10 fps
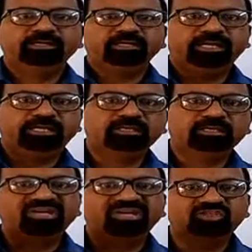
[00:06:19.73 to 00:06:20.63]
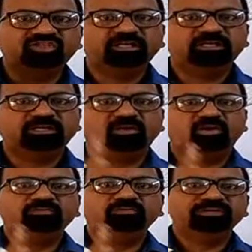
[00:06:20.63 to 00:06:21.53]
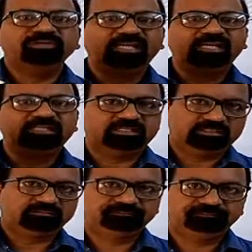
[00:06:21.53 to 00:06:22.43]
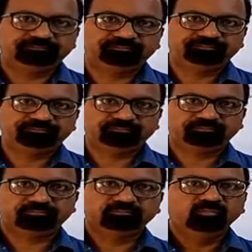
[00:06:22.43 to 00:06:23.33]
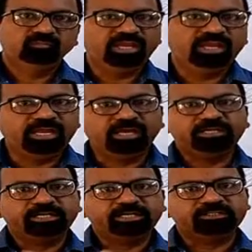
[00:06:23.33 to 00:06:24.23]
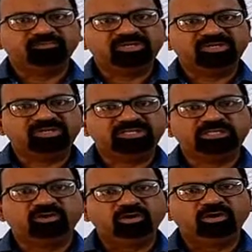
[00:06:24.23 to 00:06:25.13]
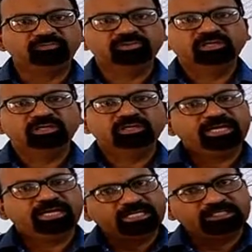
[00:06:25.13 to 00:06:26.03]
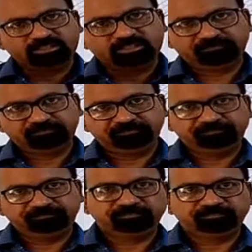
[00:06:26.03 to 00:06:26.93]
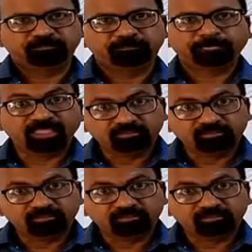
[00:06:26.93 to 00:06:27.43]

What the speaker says: a mixture of gases. Air is a mixture of gases. Now,